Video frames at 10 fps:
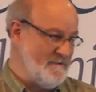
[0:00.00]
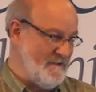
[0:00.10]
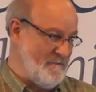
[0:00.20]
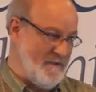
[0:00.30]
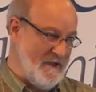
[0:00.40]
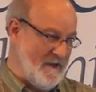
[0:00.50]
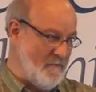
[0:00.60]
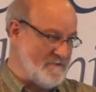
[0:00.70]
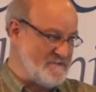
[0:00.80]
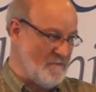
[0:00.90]
in the beginning
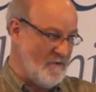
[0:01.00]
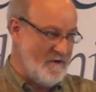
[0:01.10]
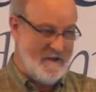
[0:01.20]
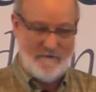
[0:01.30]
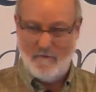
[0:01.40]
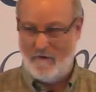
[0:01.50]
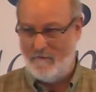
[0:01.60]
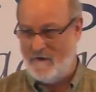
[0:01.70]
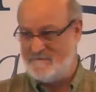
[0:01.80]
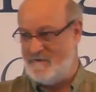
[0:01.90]
was the Word, and the Word
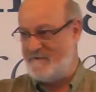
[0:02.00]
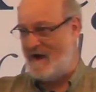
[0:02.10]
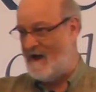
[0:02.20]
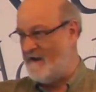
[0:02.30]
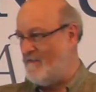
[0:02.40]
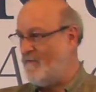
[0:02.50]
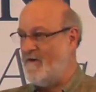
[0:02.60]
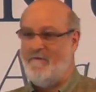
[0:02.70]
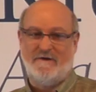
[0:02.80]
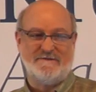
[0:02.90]
was with God, and the
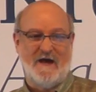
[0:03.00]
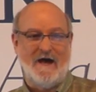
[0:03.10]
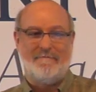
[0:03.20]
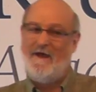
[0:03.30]
Word was God.